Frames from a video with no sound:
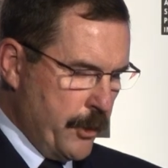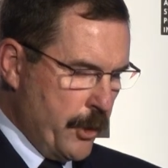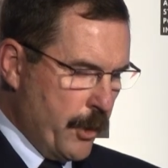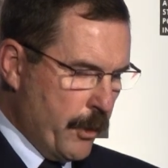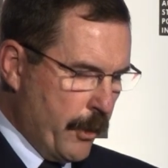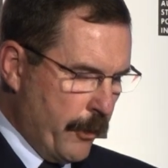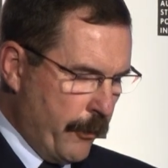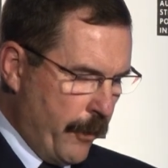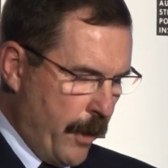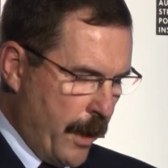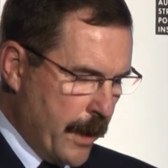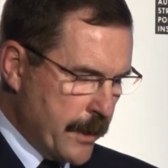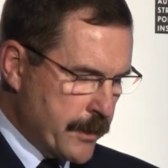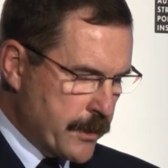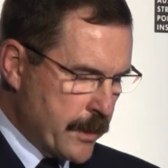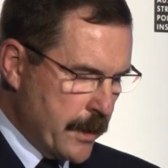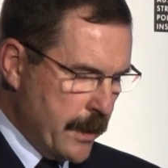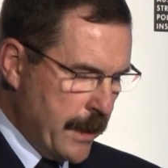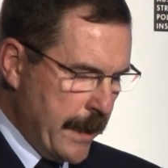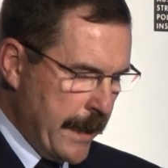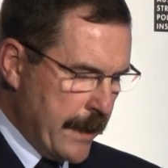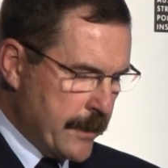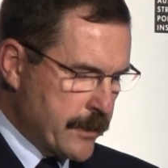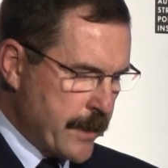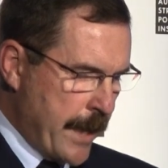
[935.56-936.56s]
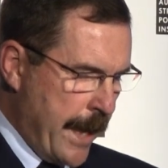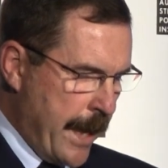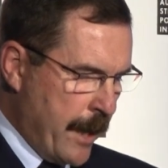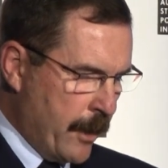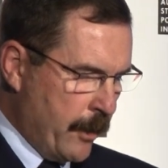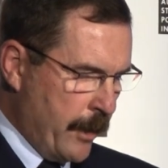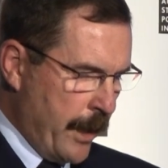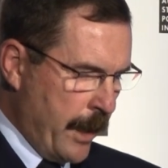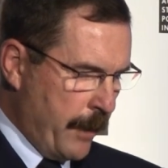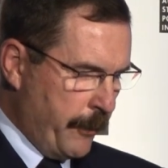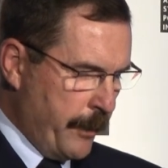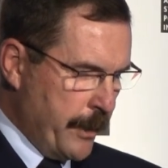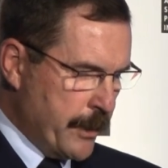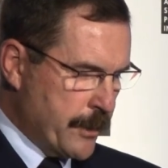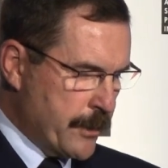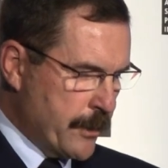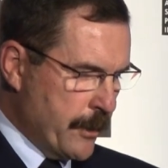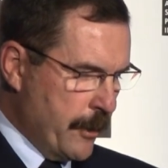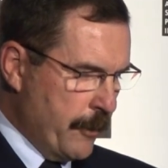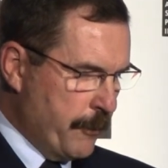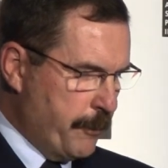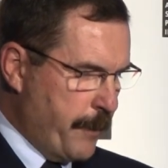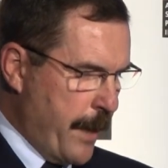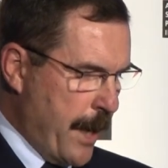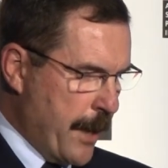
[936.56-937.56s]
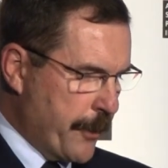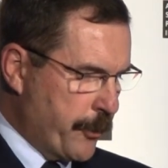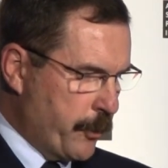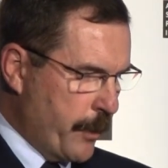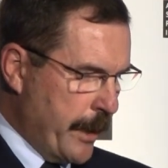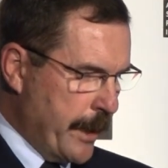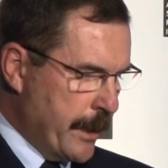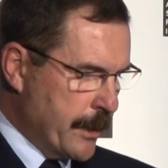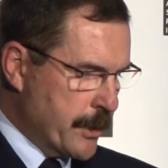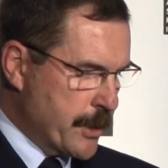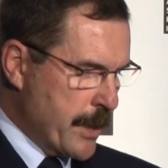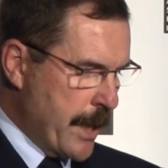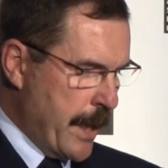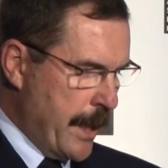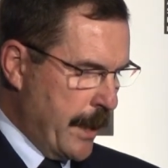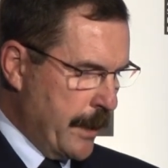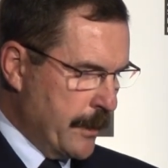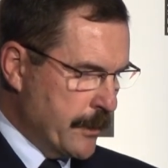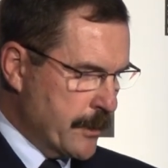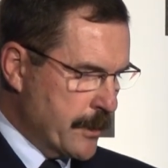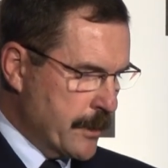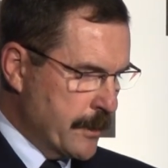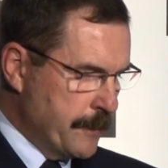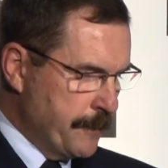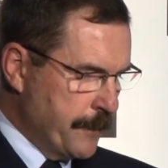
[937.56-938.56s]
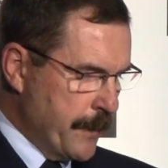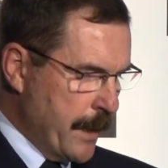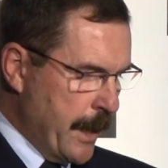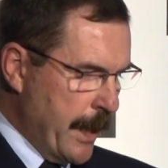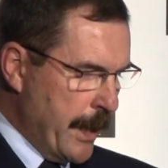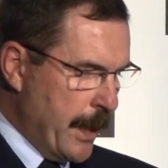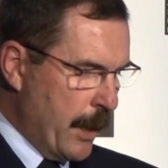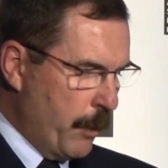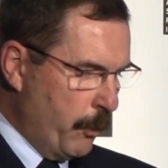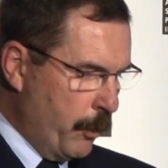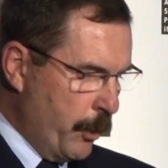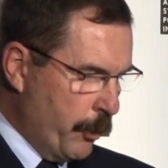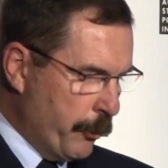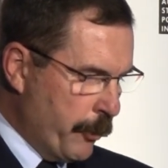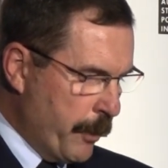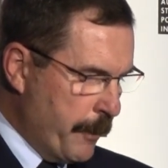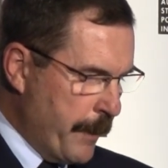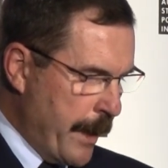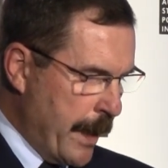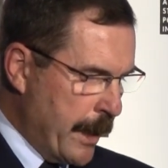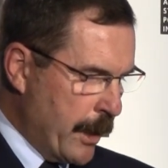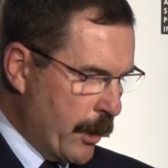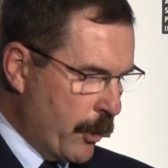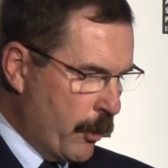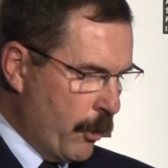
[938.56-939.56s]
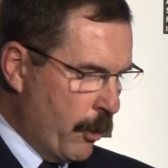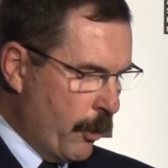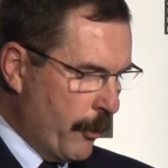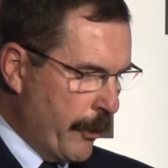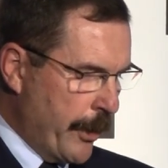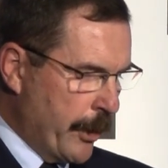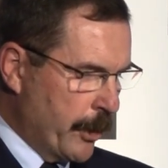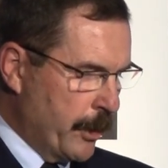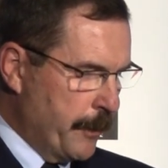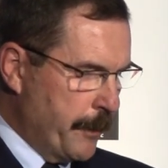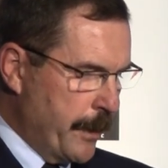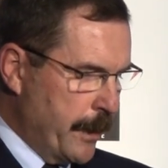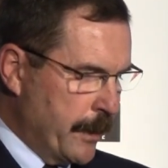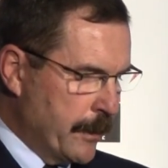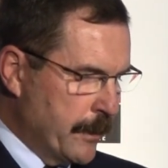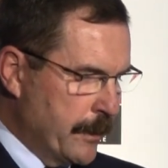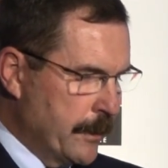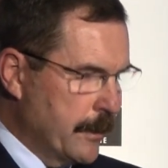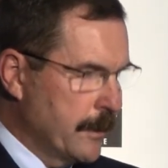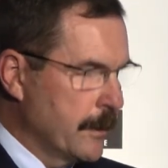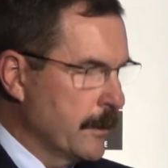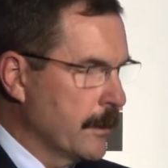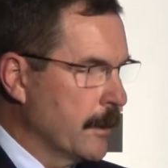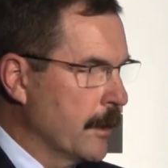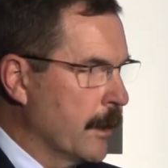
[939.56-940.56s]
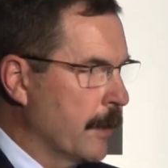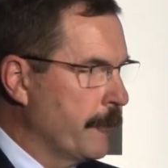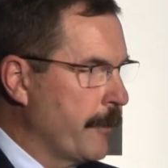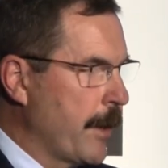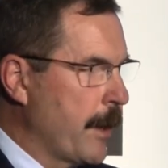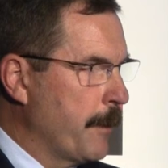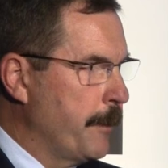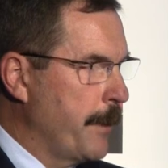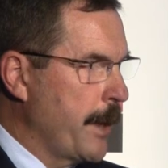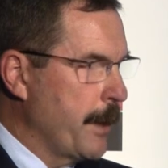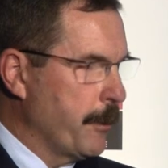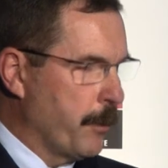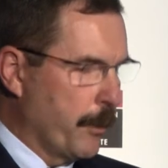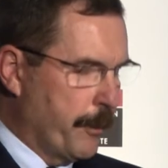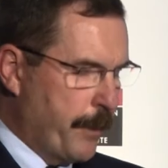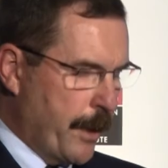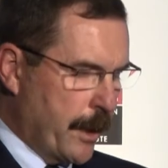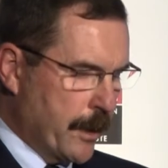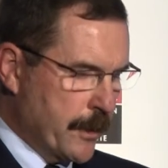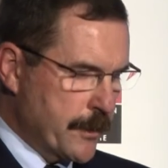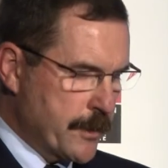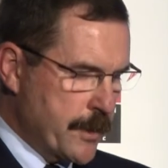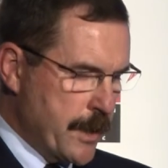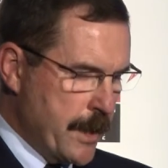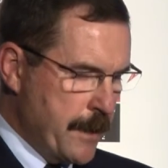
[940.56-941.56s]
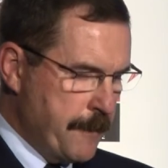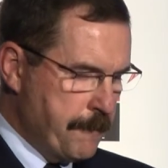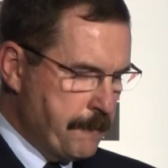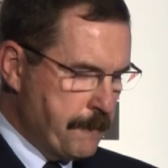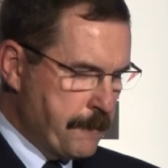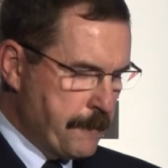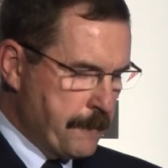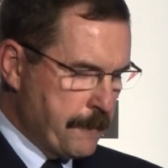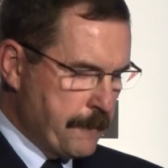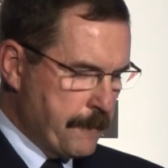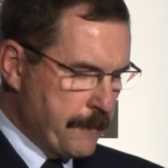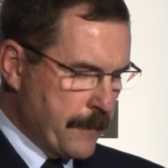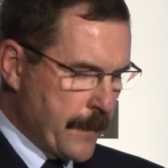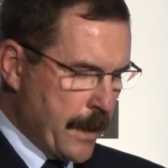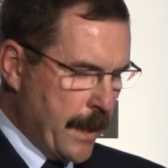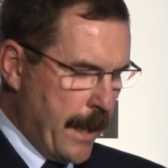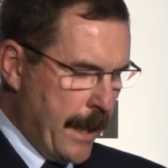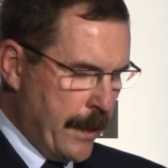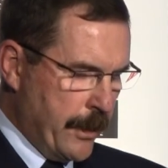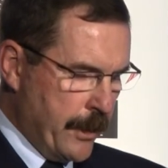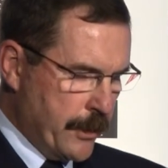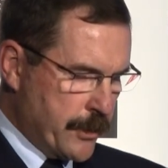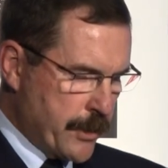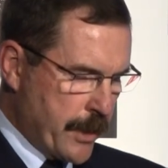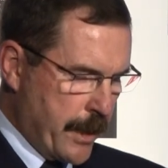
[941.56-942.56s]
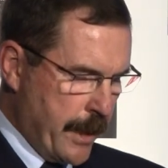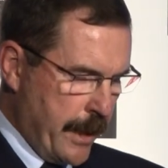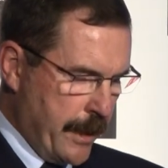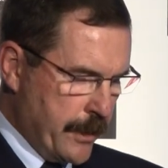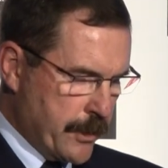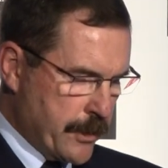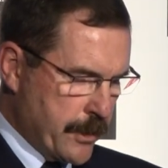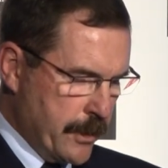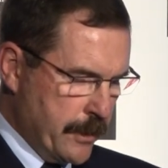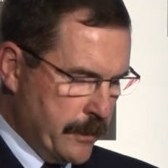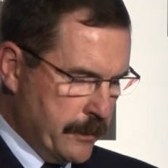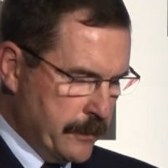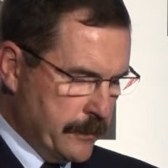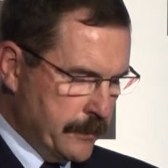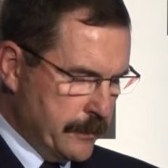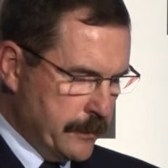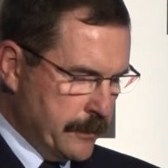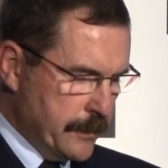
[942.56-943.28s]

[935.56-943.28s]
New Horizon is our language of pathway to change, and it will remain a core element of our people policy and education.